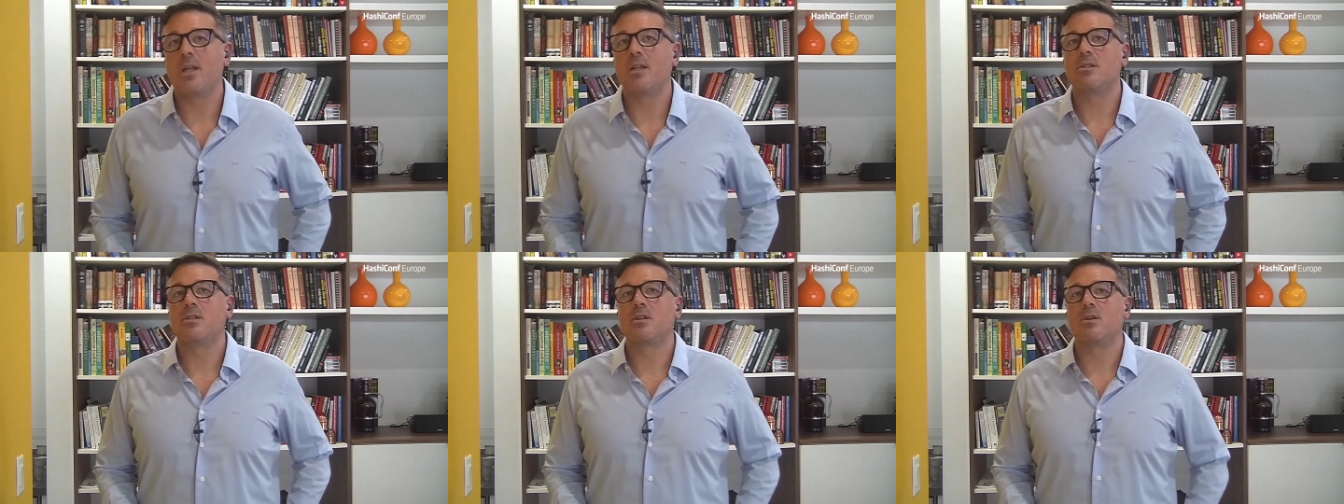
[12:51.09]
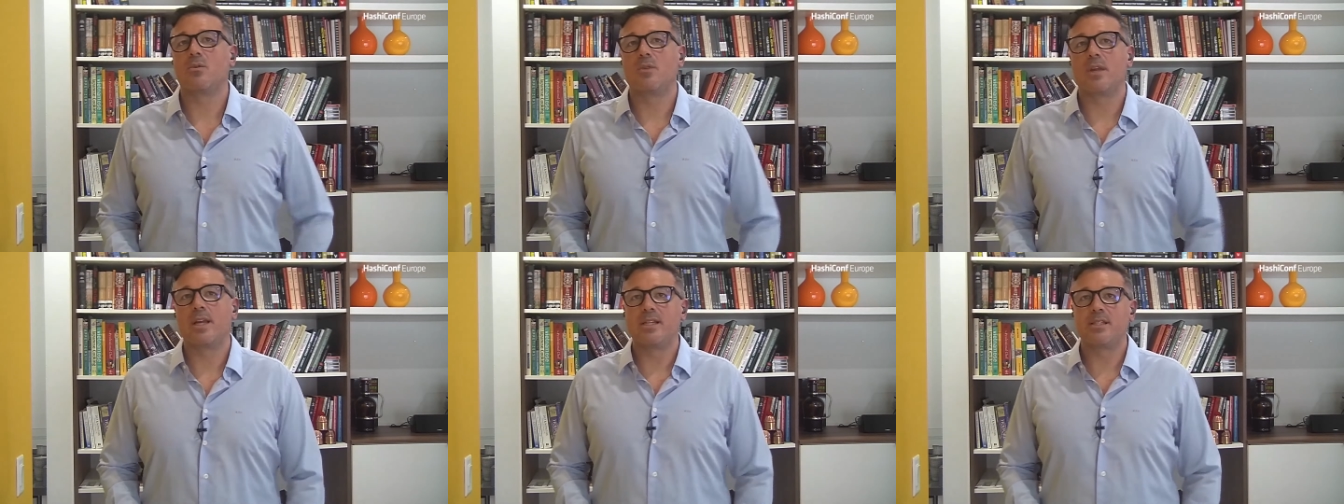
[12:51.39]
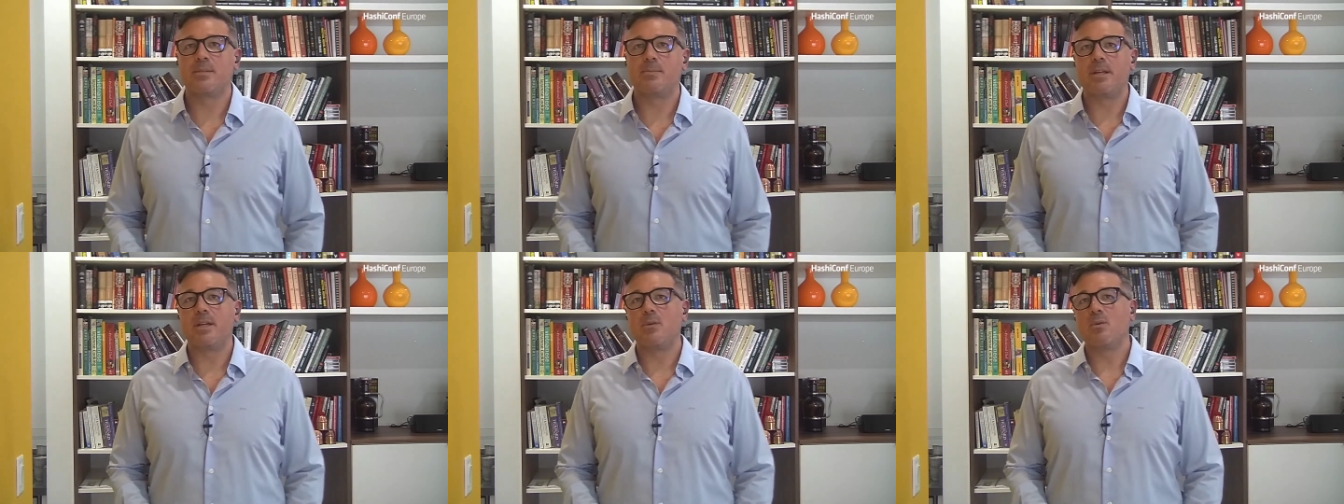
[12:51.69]
And so
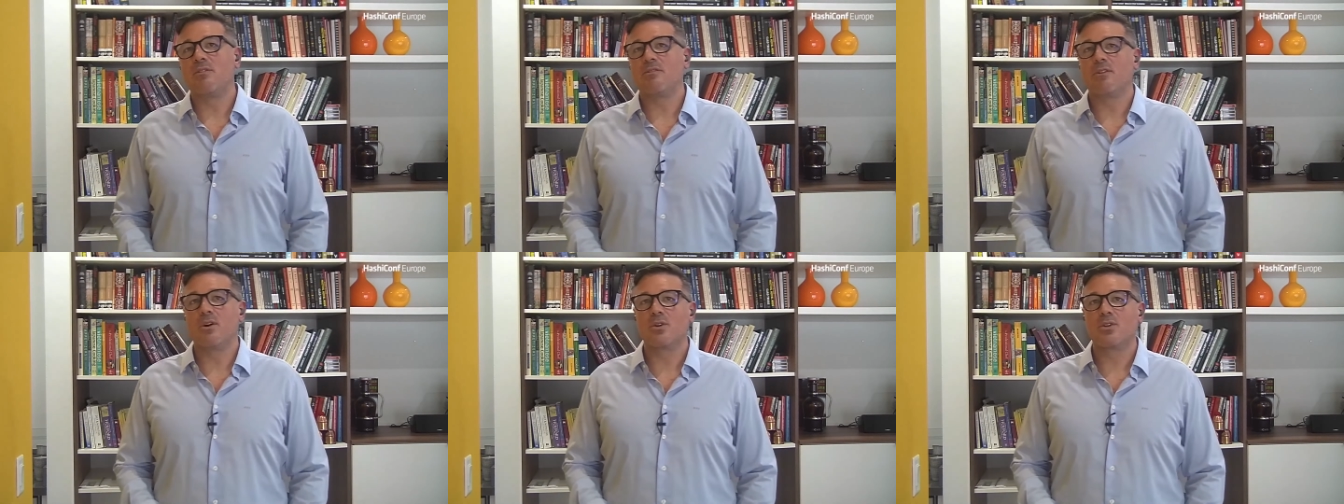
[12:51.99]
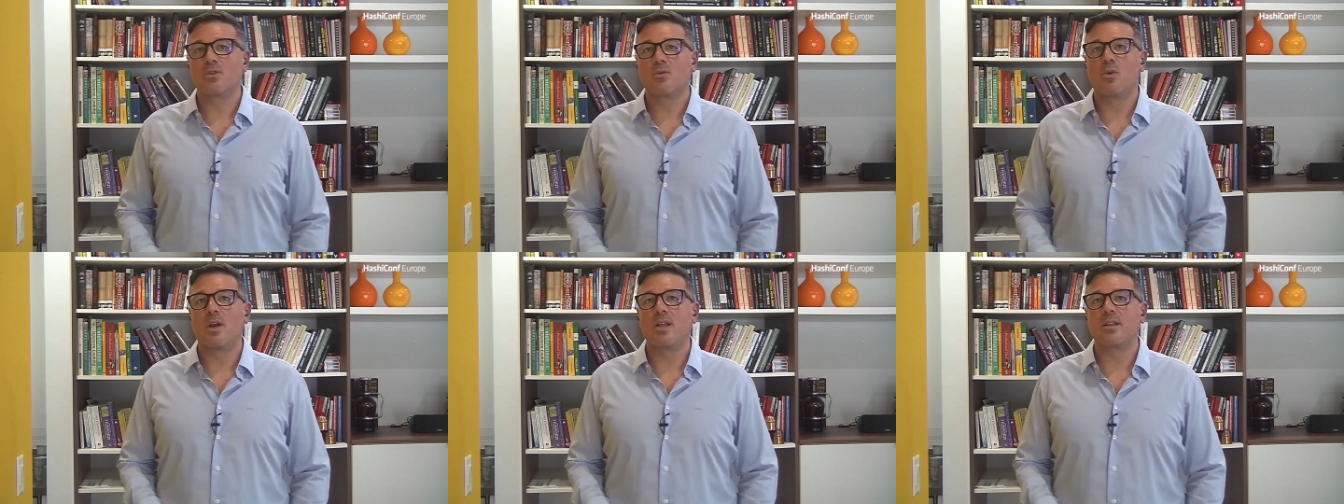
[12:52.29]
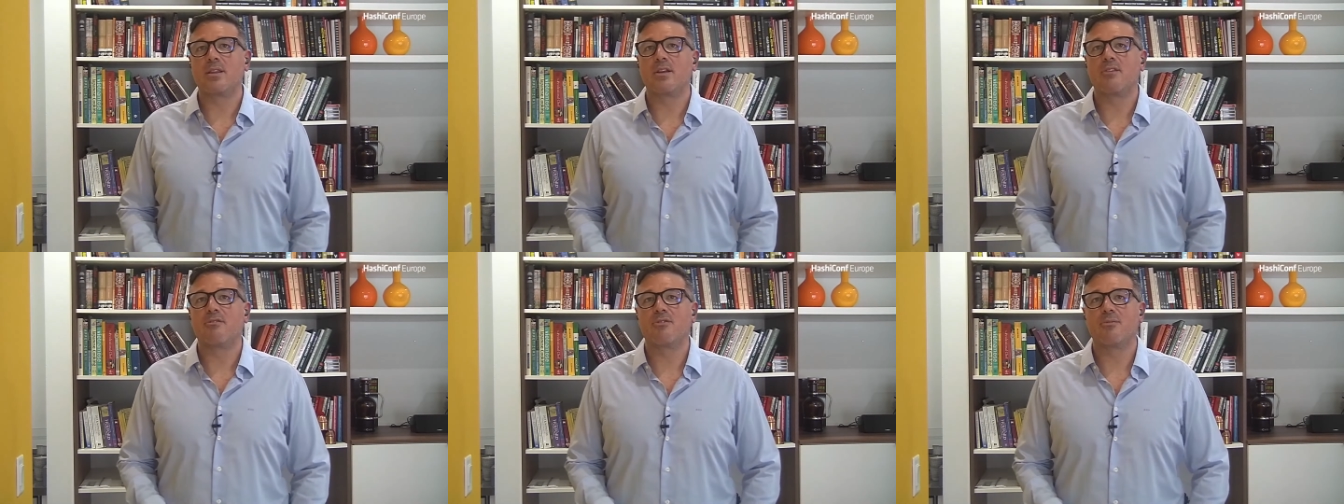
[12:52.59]
it's being revoked
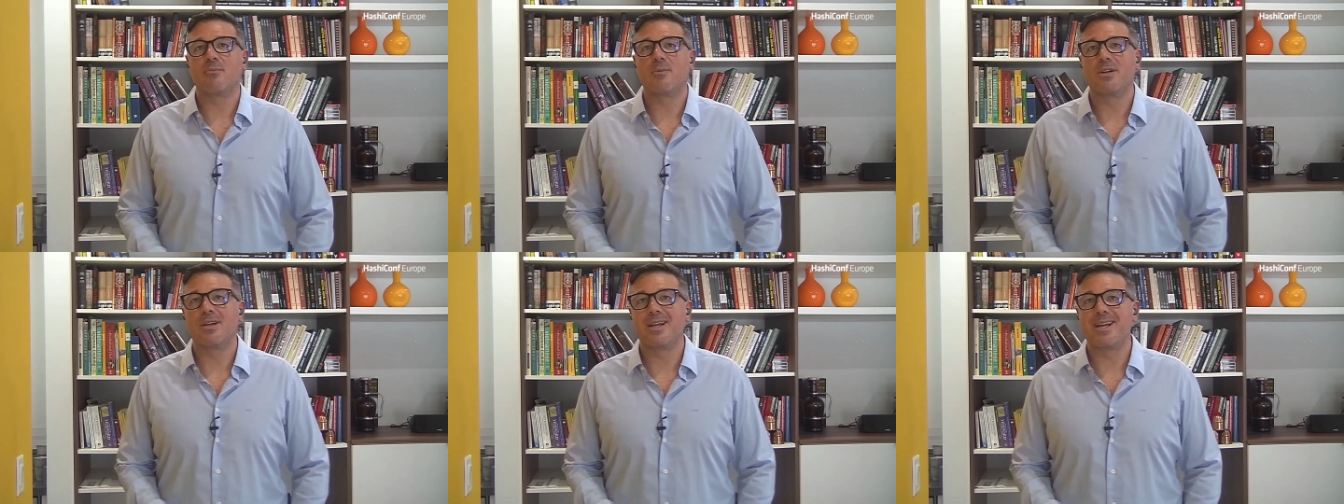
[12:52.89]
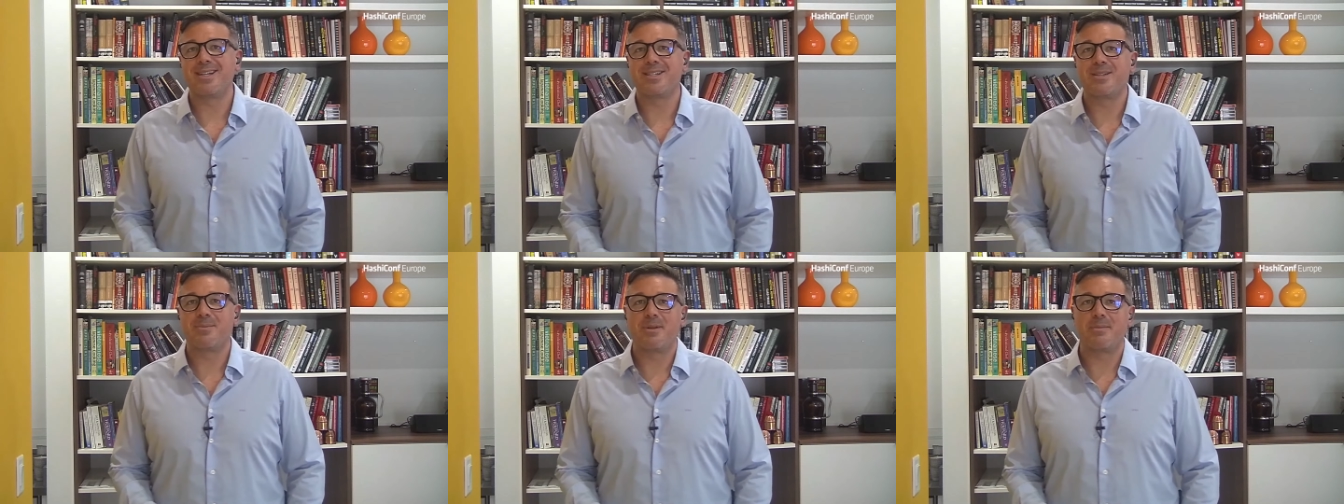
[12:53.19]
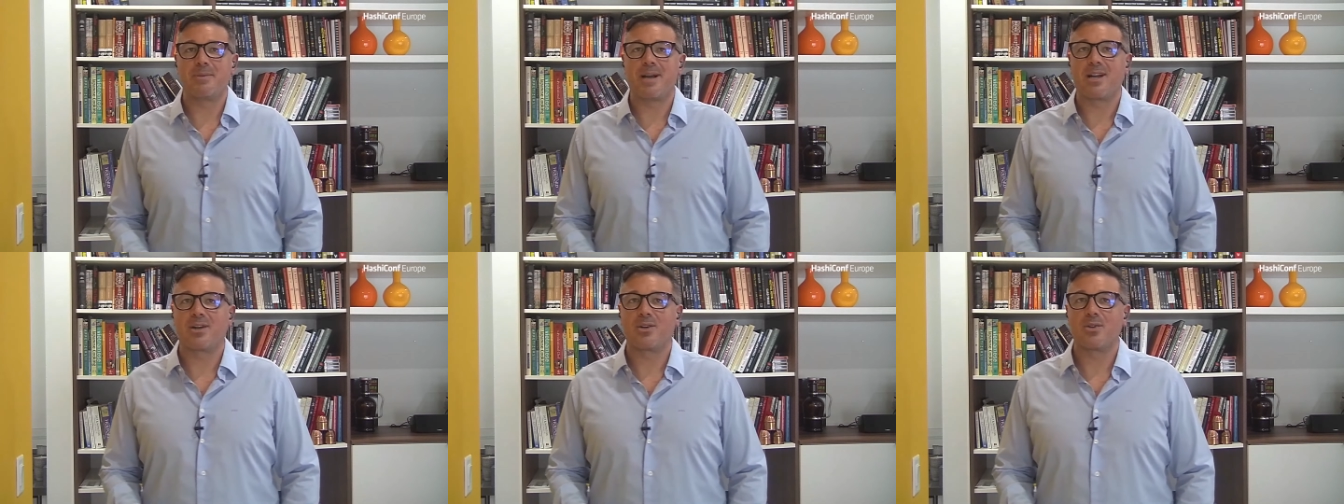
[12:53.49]
right there from the
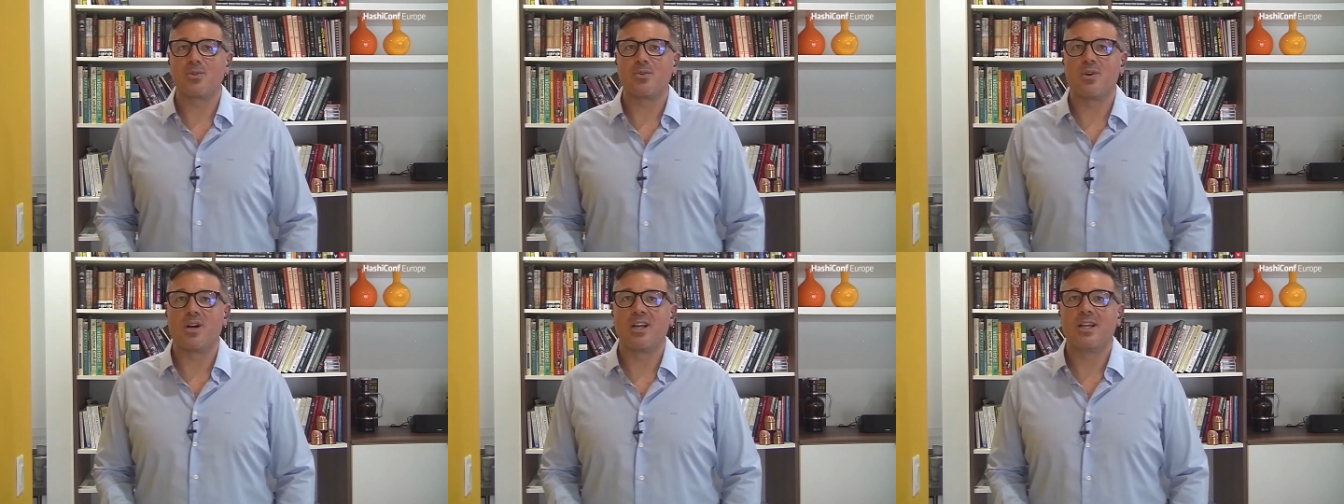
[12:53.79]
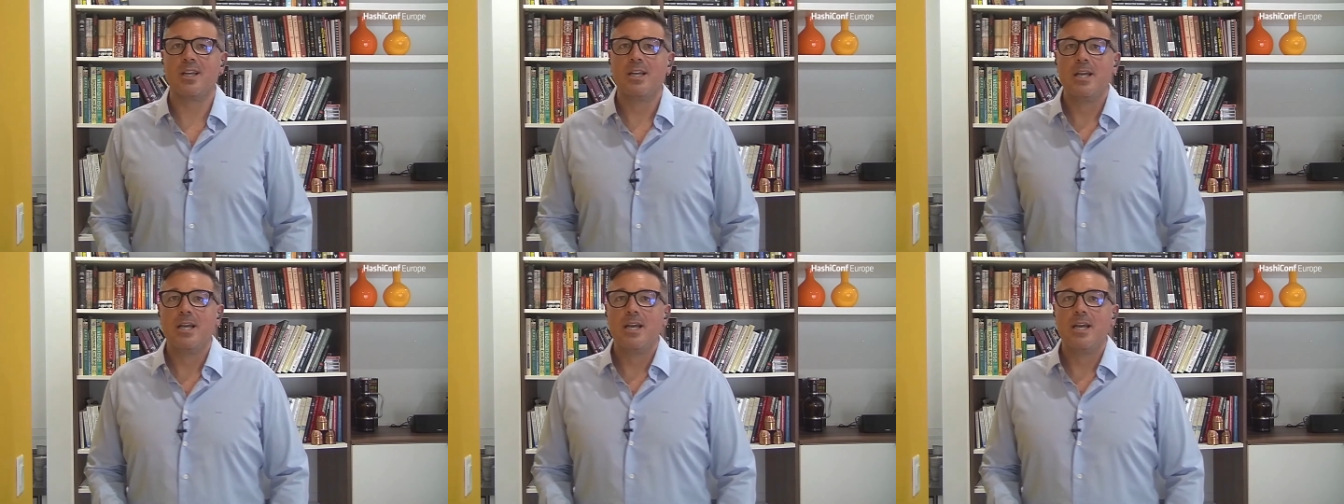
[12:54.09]
HCP Packer UI.